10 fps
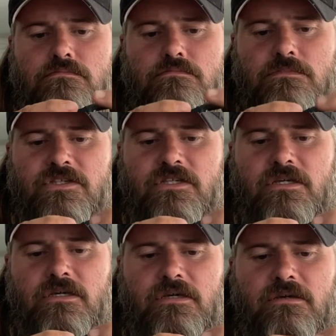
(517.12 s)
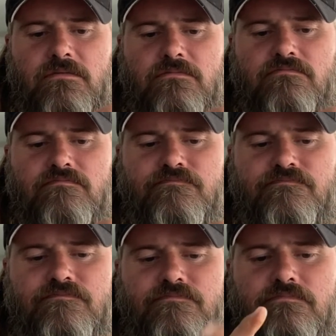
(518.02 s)
Let's see.
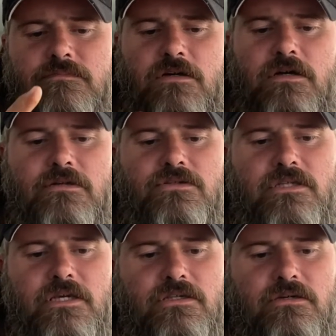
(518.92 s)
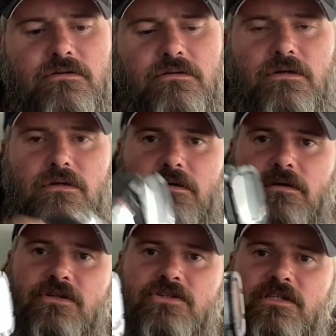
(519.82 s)
All right, just like so.
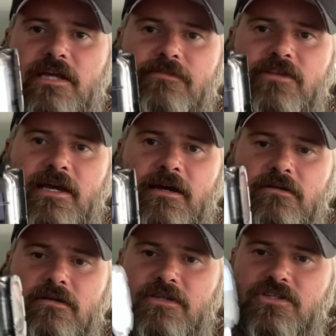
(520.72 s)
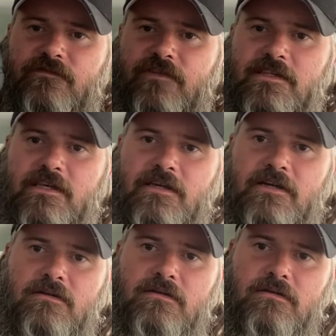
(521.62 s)
And she snaps down and she fits in there.